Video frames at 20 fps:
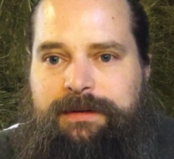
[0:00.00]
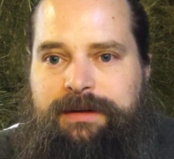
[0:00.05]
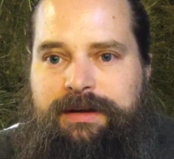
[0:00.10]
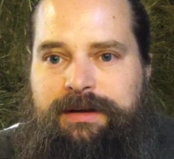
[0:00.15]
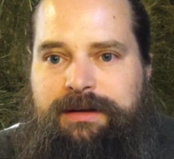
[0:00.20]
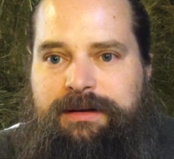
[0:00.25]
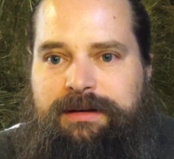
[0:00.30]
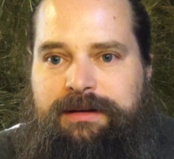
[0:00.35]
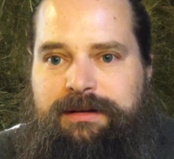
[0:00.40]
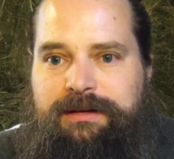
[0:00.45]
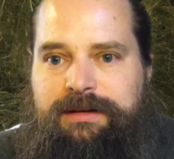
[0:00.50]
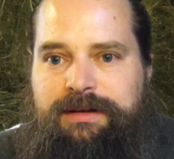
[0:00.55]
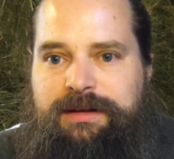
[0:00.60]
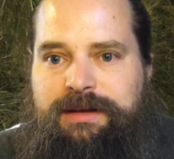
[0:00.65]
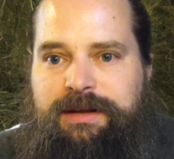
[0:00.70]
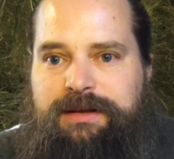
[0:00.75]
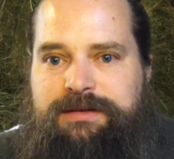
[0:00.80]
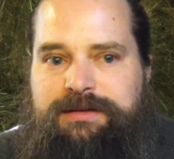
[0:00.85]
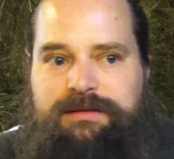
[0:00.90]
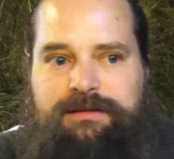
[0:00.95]
and they
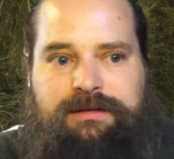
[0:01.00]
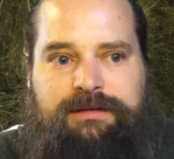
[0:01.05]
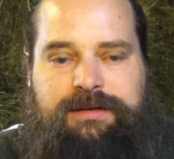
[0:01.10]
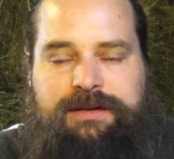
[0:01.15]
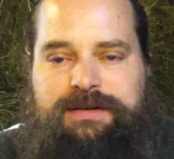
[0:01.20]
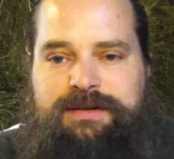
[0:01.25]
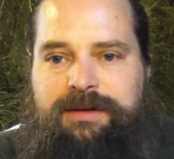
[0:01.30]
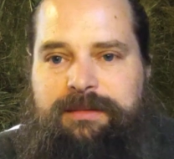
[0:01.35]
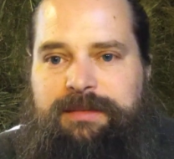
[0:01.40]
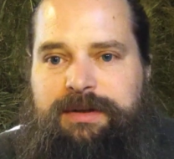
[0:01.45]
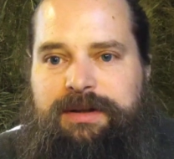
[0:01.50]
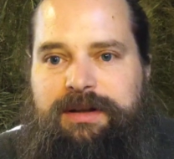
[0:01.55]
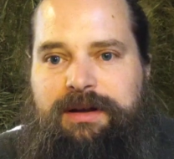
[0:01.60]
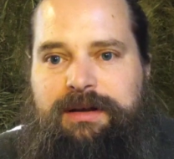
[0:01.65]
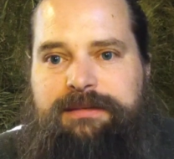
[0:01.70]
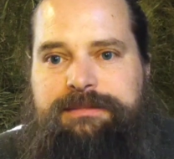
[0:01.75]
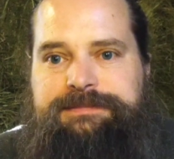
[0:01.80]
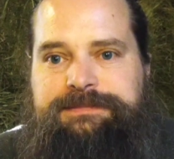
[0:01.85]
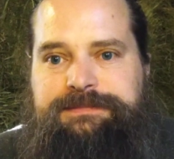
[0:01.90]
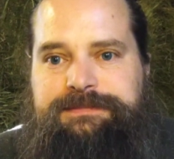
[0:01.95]
can't turn on the assembly
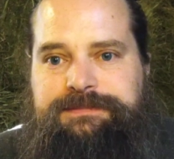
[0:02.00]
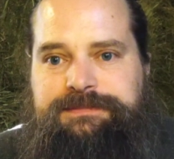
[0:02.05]
line?